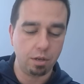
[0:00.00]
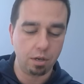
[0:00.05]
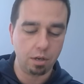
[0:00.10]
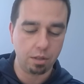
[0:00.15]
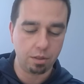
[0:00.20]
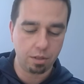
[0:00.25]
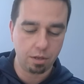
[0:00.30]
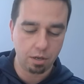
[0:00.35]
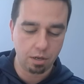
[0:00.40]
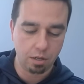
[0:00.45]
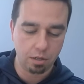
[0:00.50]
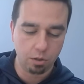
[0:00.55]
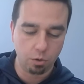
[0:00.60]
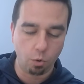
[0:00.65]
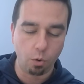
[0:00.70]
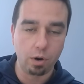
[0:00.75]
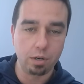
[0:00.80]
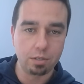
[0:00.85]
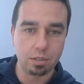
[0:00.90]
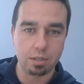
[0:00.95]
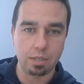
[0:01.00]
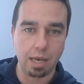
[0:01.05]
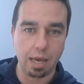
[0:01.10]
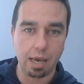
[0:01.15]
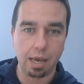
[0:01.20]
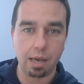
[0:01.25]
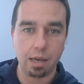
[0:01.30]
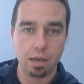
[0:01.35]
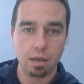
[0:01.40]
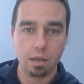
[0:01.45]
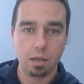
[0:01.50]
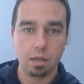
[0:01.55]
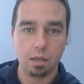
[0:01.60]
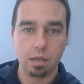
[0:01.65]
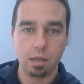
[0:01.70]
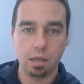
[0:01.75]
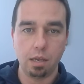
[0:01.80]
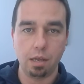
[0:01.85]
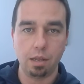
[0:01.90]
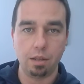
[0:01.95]
the Lord's Day
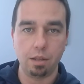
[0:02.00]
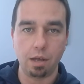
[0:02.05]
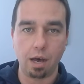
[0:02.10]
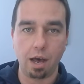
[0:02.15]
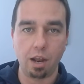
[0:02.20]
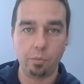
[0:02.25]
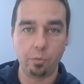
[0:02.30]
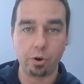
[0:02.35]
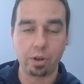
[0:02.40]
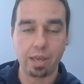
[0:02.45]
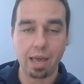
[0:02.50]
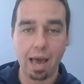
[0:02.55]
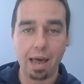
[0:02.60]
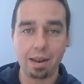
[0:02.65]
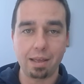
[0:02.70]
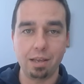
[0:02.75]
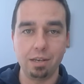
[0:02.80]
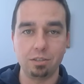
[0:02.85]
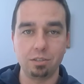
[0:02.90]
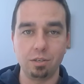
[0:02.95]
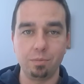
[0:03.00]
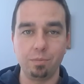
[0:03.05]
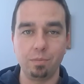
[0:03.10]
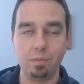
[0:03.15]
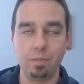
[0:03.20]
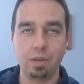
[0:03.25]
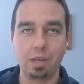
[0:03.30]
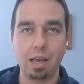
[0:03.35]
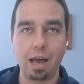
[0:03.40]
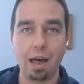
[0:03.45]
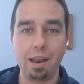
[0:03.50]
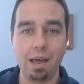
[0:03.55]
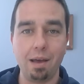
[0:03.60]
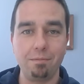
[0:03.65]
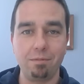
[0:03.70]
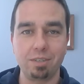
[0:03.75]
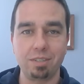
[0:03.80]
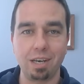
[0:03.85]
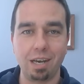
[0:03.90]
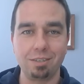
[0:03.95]
in the Heidelberg Catechism kind of
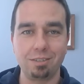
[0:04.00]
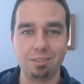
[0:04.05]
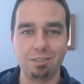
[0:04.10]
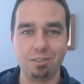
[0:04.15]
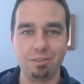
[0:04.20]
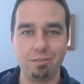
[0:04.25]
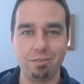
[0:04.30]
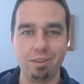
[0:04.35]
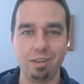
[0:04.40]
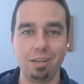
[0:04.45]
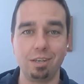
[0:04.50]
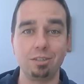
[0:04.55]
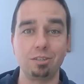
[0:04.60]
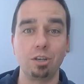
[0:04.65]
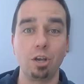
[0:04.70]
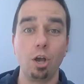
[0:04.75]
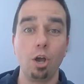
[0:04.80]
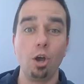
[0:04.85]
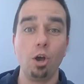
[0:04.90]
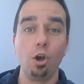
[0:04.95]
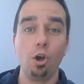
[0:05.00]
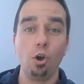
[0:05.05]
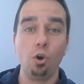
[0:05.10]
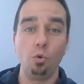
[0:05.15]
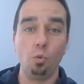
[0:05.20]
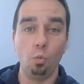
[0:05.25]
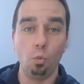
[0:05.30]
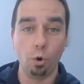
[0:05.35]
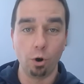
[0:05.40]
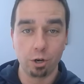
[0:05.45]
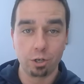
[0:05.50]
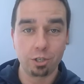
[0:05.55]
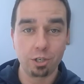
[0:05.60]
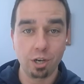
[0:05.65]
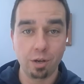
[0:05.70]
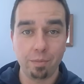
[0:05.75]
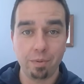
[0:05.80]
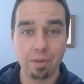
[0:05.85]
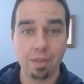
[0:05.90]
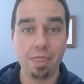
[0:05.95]
emphasizes two things.
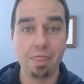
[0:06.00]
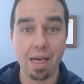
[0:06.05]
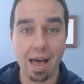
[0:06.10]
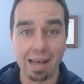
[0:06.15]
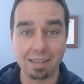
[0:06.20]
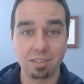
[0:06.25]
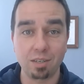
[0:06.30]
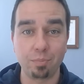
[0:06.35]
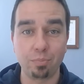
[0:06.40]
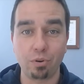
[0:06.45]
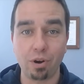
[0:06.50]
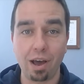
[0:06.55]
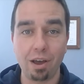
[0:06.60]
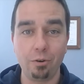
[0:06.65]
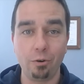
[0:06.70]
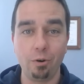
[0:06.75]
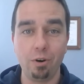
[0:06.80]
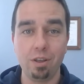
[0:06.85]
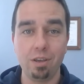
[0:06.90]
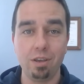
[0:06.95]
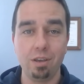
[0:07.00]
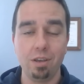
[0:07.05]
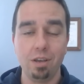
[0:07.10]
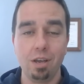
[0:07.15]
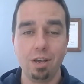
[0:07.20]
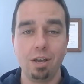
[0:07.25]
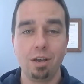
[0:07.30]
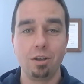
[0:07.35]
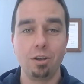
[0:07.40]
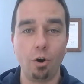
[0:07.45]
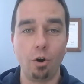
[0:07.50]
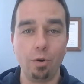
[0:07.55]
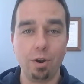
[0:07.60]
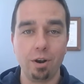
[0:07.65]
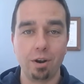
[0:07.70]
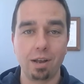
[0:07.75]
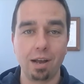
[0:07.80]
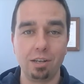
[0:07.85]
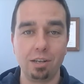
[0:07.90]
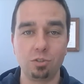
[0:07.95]
Worship, that's a priority. Go
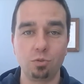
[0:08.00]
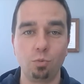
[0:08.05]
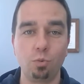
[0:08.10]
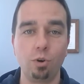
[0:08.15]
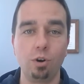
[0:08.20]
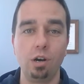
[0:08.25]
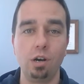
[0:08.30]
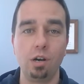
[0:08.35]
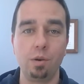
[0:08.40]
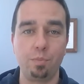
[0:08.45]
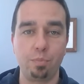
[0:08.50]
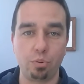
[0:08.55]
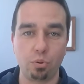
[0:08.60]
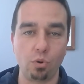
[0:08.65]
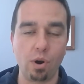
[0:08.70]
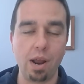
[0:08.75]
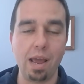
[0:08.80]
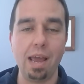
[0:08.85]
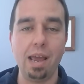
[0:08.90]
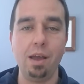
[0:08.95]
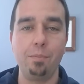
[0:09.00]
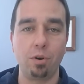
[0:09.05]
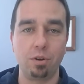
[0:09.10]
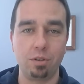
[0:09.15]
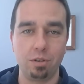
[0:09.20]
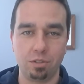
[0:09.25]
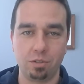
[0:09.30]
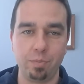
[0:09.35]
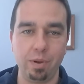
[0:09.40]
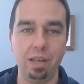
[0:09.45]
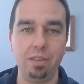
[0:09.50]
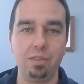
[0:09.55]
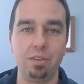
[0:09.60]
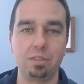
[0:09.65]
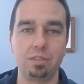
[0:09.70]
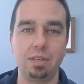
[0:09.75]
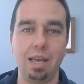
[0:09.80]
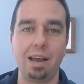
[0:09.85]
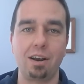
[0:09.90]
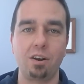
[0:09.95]
hear God's word, pray, participate in the
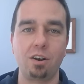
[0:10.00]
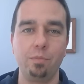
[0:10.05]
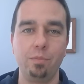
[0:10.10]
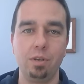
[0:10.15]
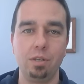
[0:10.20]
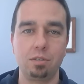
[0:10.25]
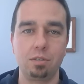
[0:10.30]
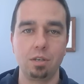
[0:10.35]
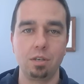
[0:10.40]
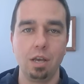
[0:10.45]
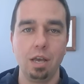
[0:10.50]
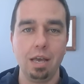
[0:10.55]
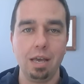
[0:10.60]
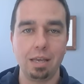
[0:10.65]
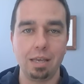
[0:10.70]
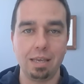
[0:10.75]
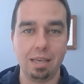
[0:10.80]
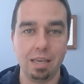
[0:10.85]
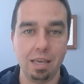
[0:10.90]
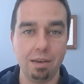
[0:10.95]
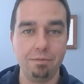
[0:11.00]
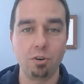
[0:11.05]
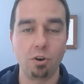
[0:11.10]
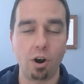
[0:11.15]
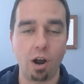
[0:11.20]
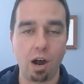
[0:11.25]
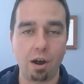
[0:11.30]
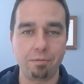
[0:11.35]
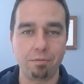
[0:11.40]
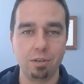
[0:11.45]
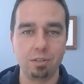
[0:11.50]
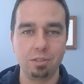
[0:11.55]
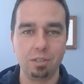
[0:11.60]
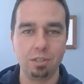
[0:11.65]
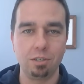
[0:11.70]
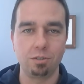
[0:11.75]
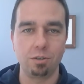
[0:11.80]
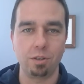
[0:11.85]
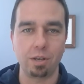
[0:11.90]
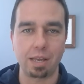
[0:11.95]
sacraments, give your offerings.
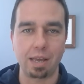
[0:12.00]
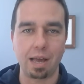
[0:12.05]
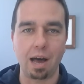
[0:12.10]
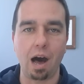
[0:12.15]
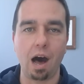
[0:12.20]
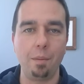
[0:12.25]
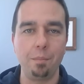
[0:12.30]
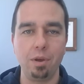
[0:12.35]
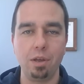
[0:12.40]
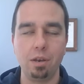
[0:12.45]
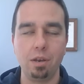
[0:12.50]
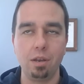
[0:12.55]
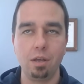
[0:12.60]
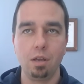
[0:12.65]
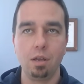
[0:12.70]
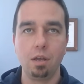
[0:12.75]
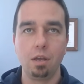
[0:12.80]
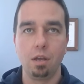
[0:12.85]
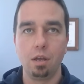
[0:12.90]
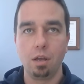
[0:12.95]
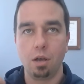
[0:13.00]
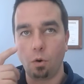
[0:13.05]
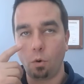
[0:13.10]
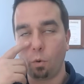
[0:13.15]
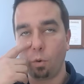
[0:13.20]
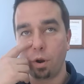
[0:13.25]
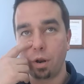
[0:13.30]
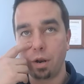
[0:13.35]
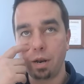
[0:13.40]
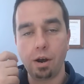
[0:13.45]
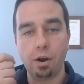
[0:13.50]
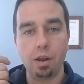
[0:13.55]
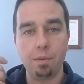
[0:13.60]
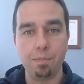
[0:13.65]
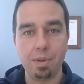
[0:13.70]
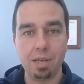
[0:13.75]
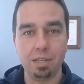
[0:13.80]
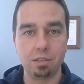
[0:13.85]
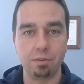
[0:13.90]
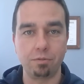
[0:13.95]
These are the common, ordinary
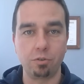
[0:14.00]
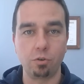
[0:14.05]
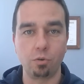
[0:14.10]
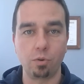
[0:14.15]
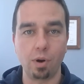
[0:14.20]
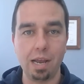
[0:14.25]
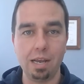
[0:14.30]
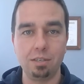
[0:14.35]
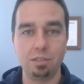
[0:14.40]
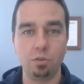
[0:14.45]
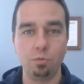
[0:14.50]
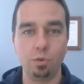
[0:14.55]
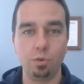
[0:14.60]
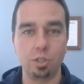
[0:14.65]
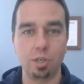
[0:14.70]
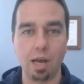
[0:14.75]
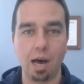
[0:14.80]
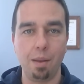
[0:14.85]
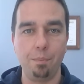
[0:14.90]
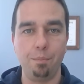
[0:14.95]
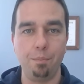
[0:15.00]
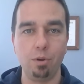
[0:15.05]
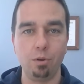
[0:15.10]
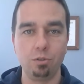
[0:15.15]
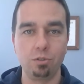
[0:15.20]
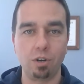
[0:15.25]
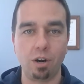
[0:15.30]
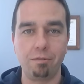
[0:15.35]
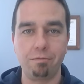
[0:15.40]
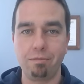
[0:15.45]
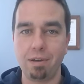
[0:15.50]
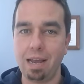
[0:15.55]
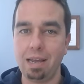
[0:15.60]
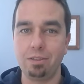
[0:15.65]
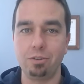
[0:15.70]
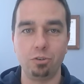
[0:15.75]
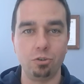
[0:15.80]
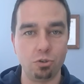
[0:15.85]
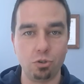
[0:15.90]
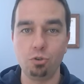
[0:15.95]
means of grace in which God builds our
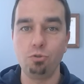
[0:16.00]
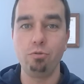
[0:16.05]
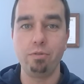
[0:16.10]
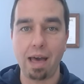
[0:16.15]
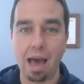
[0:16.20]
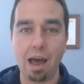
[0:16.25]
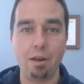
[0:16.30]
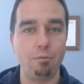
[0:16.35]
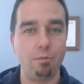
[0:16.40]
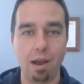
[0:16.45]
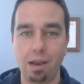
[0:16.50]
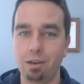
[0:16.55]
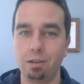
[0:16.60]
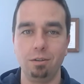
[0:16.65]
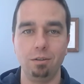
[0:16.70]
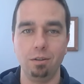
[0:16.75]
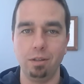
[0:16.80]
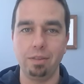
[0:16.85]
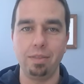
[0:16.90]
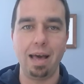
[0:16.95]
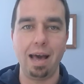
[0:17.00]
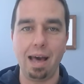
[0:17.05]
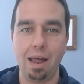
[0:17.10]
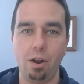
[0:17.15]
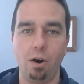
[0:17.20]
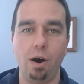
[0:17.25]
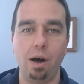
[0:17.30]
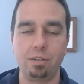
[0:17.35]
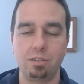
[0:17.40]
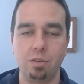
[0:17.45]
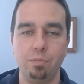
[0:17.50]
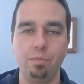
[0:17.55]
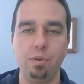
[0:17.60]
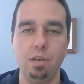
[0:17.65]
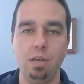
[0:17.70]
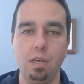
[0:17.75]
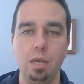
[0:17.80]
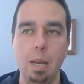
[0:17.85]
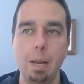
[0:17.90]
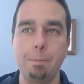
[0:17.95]
faith. Do that regularly. That ought to
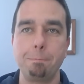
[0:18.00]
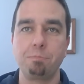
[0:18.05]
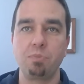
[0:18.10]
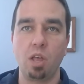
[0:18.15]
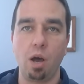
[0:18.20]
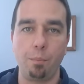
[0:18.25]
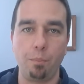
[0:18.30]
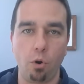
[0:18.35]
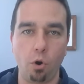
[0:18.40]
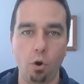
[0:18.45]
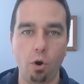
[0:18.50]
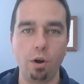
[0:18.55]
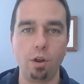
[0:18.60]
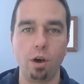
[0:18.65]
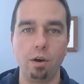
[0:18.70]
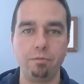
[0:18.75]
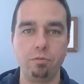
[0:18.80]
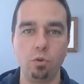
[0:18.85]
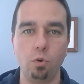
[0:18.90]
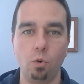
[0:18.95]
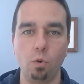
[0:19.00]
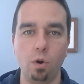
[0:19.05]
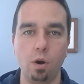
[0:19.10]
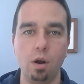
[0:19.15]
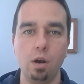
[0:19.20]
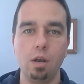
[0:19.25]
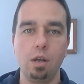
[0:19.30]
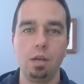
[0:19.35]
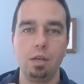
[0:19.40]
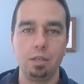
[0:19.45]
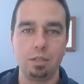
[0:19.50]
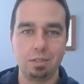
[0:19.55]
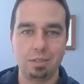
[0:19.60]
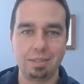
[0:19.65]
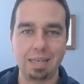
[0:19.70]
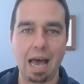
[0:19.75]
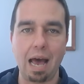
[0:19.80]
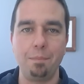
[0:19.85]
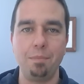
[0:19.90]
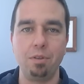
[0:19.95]
be a part of your
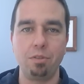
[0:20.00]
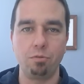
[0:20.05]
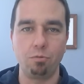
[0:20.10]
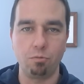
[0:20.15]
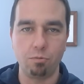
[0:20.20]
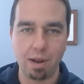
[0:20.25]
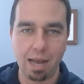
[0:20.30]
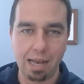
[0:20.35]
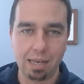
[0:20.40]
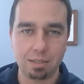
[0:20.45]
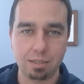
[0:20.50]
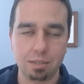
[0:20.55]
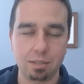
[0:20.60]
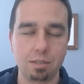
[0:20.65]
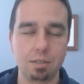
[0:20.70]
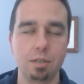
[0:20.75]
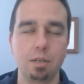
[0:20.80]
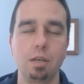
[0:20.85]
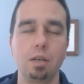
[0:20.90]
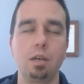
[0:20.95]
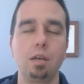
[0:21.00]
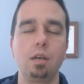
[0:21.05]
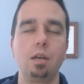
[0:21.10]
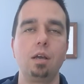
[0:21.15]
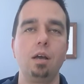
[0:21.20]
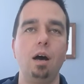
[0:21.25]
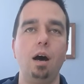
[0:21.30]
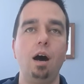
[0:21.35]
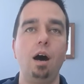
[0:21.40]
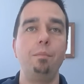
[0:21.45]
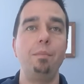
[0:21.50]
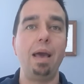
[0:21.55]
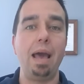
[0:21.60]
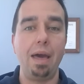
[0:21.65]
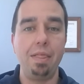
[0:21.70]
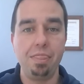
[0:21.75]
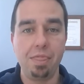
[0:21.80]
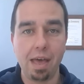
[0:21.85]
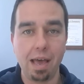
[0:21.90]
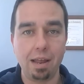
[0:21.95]
Sabbath rest.
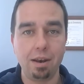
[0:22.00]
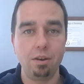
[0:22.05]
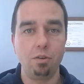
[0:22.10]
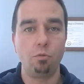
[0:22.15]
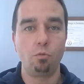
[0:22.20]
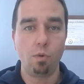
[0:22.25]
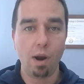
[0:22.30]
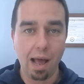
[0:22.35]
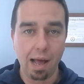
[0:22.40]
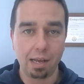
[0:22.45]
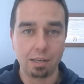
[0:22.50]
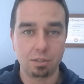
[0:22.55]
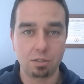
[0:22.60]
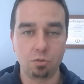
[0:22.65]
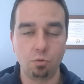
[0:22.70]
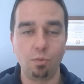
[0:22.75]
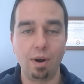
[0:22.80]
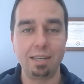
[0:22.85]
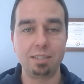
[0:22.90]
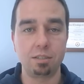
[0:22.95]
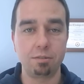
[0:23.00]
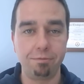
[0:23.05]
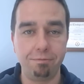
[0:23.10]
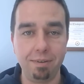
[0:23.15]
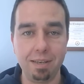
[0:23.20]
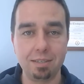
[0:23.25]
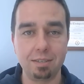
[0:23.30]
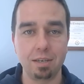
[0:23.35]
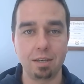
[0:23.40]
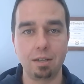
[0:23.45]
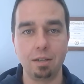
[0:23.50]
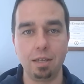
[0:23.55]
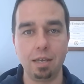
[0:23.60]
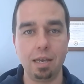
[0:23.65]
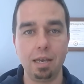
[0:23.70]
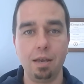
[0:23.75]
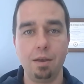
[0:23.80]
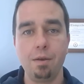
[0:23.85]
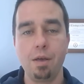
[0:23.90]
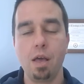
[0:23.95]
And then rest. Rest
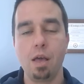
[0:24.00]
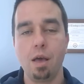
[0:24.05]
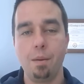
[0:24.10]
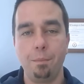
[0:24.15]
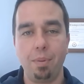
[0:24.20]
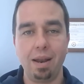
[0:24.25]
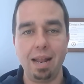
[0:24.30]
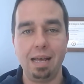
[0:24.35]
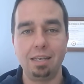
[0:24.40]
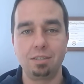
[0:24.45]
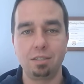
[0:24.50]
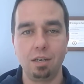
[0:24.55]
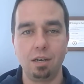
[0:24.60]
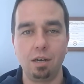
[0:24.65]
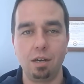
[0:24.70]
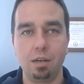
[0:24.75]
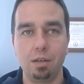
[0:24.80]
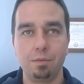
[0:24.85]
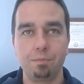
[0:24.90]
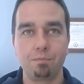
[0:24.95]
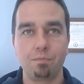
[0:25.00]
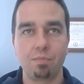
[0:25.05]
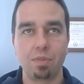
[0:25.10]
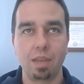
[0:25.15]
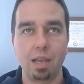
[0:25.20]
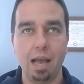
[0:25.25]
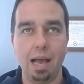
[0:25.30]
physically, but as a